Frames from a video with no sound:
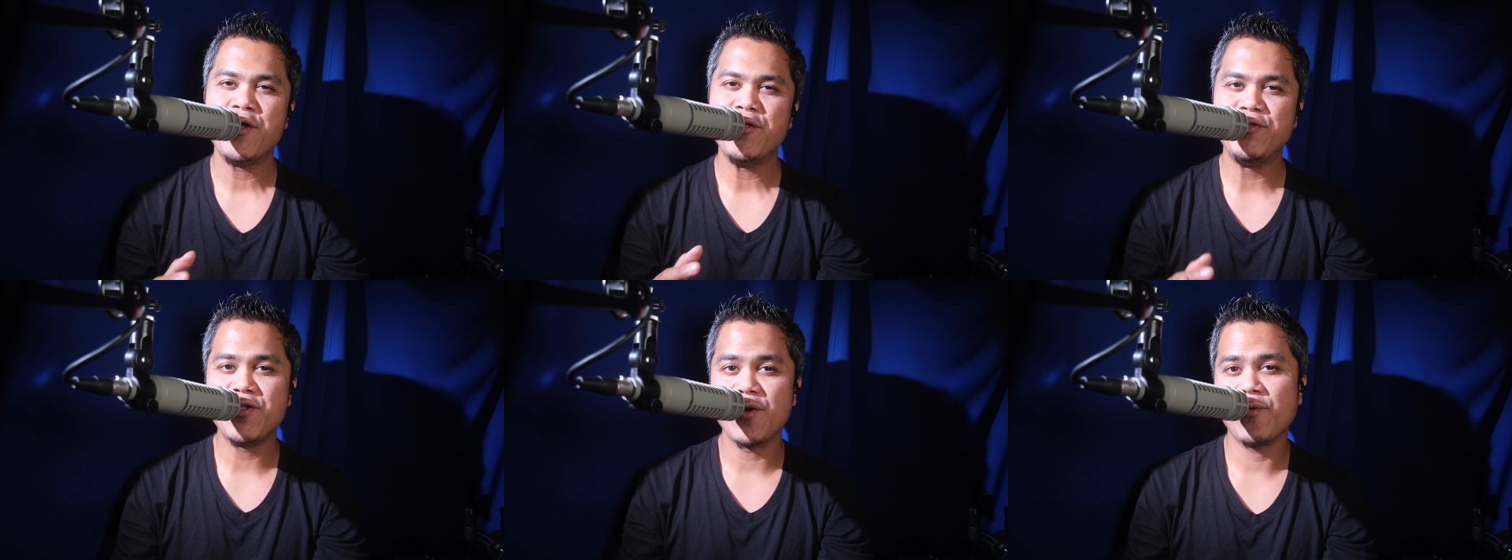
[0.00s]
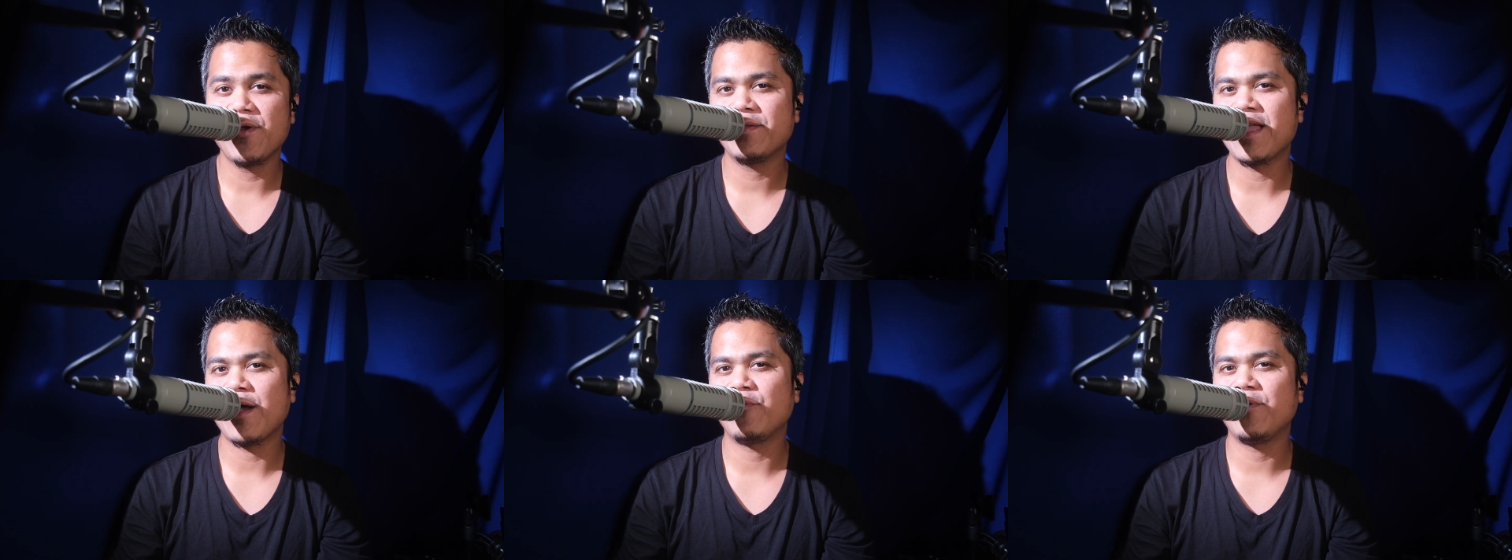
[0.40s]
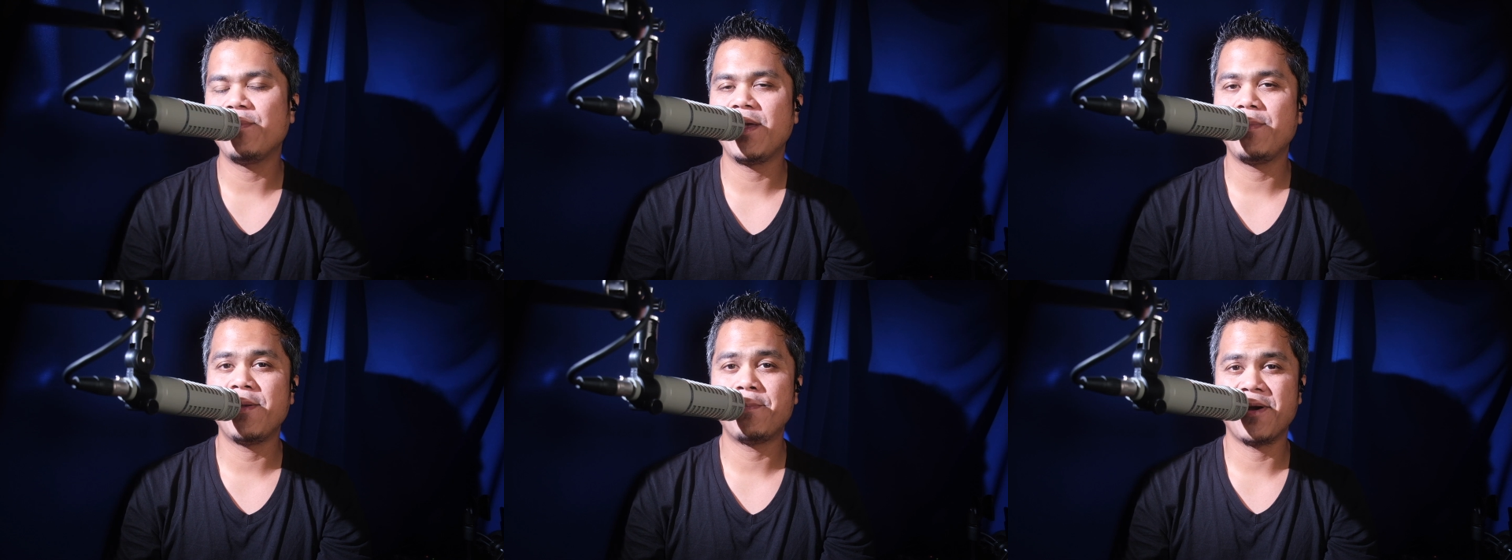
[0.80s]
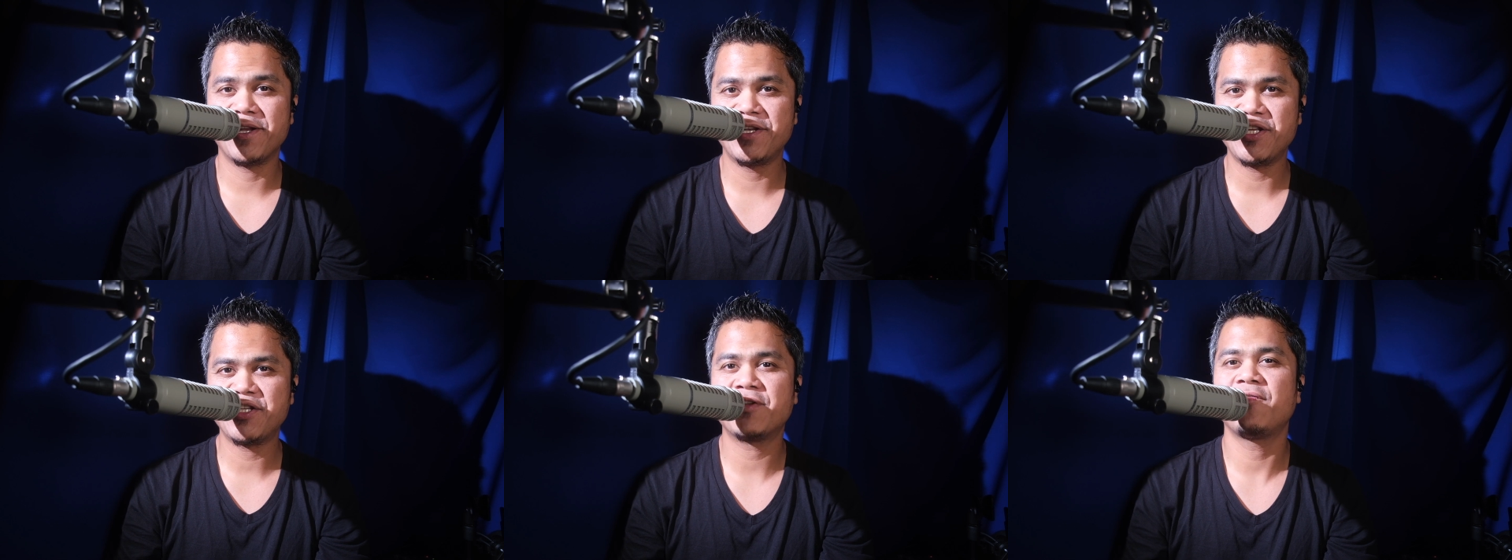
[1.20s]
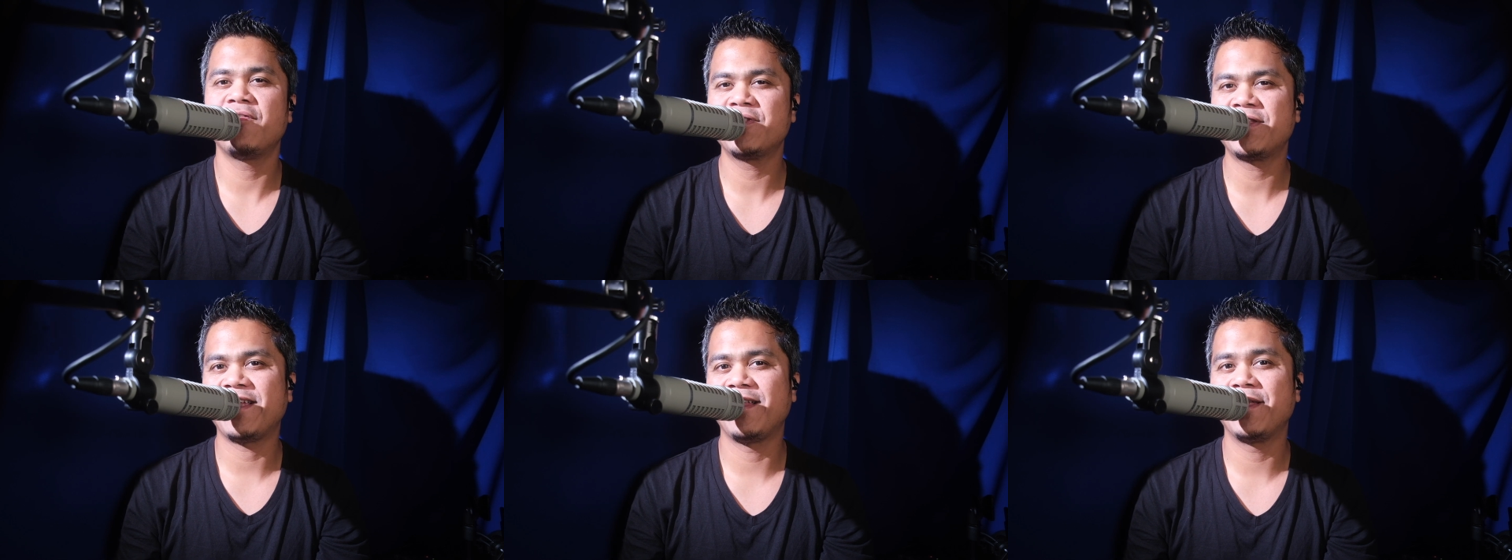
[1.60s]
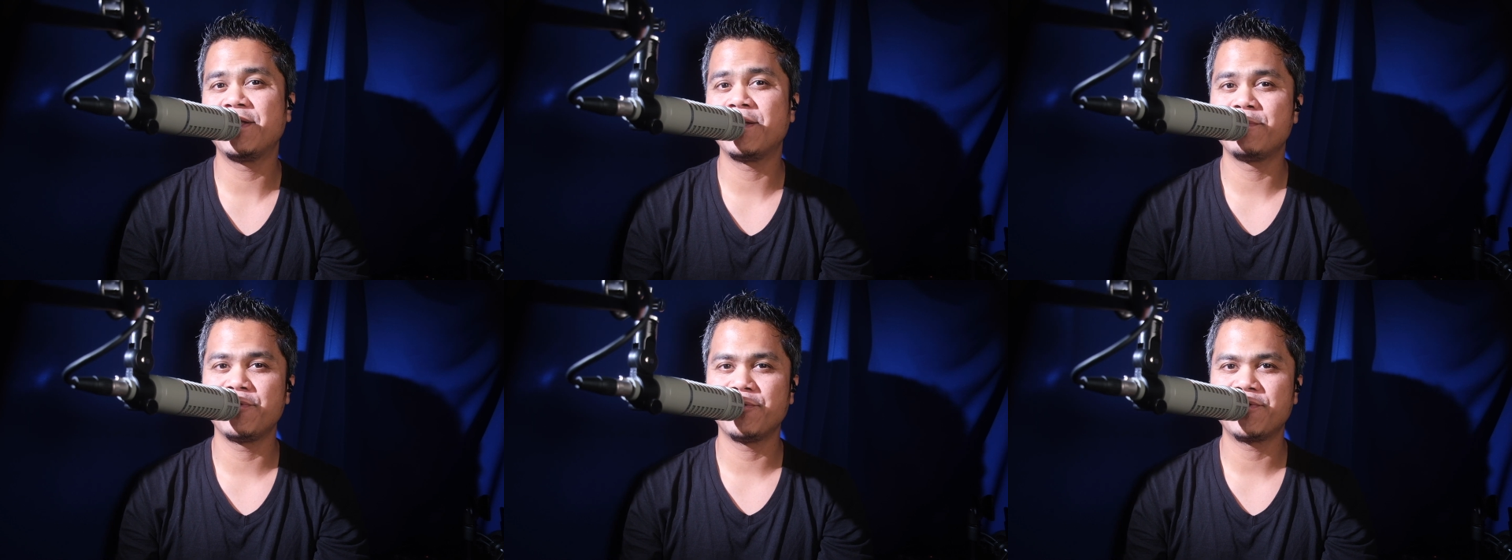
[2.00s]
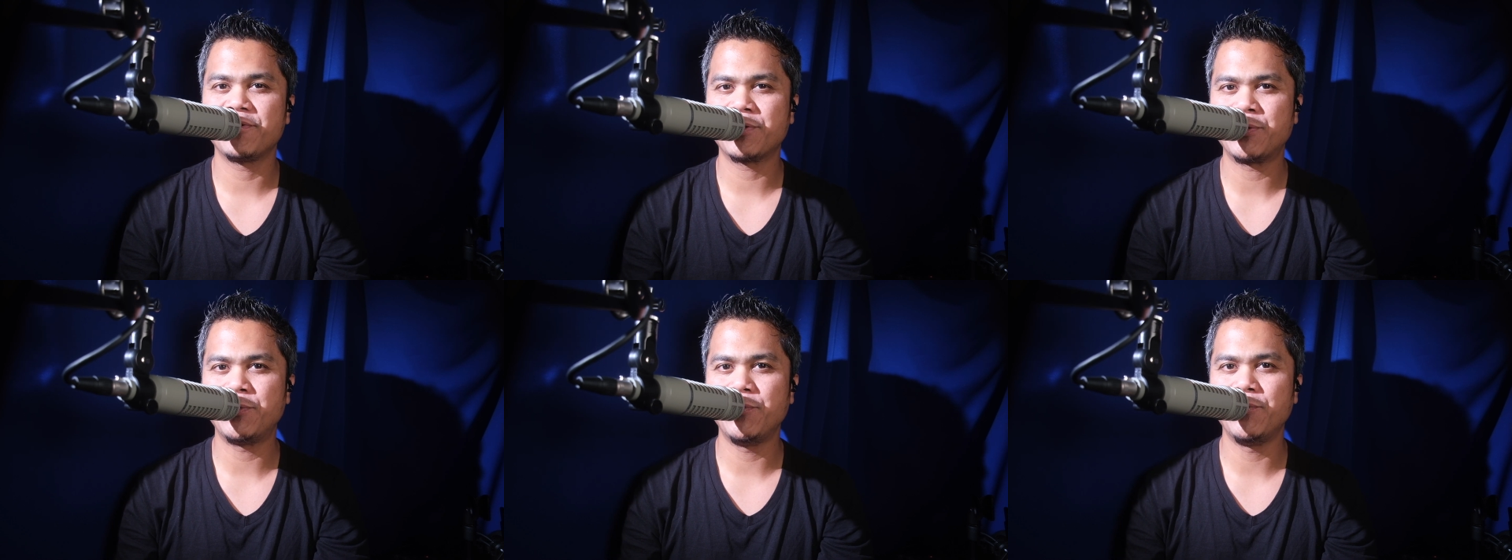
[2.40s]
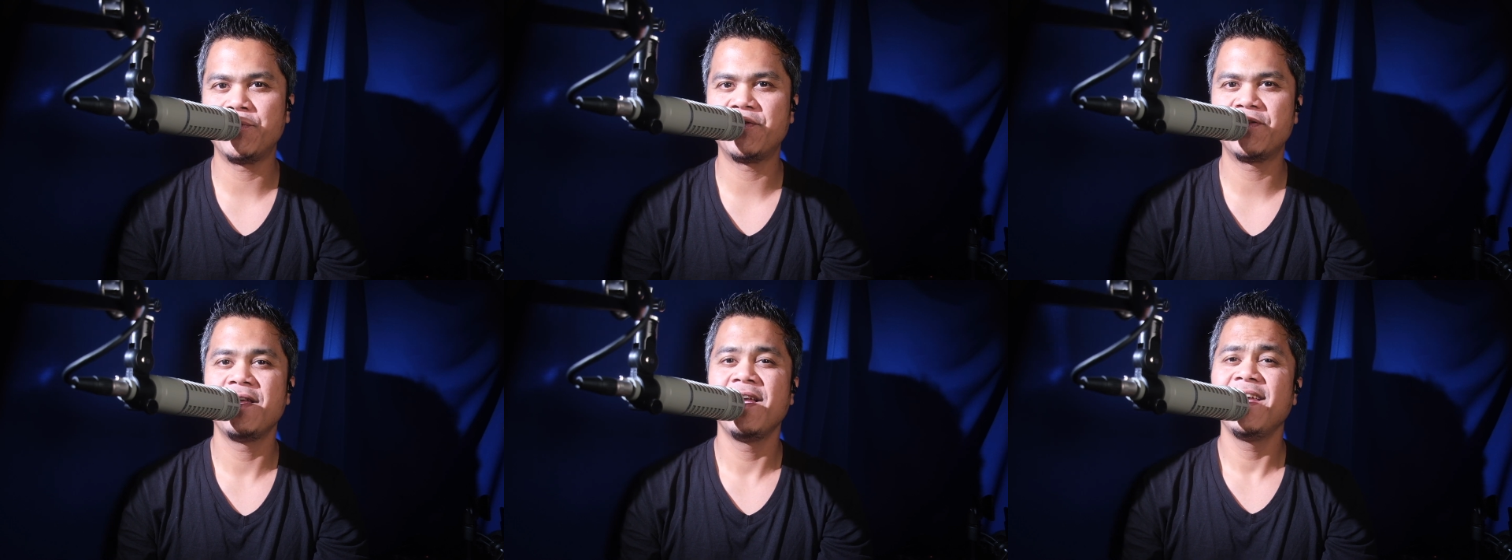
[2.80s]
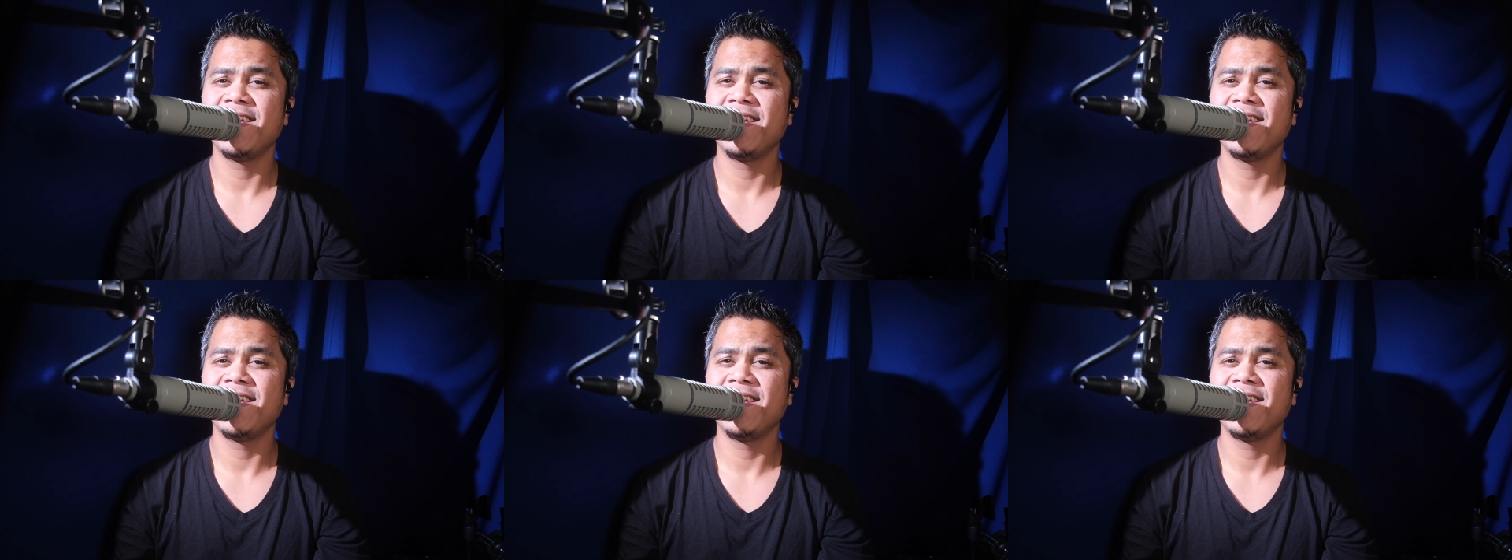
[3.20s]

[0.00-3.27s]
knowing that we may be punished for telling the brutal truths.